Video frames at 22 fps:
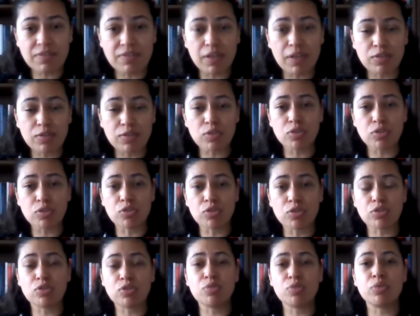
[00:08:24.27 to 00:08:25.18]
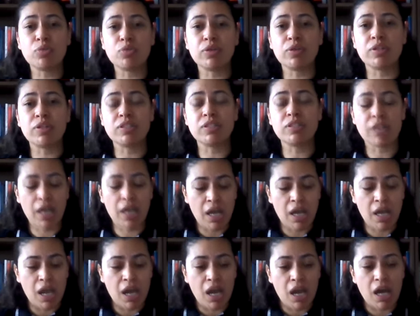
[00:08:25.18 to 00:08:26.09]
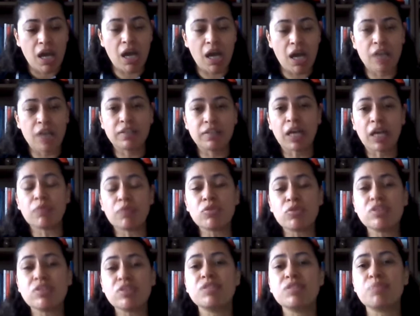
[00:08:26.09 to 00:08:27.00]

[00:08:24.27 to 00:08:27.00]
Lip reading: attitudes towards diverse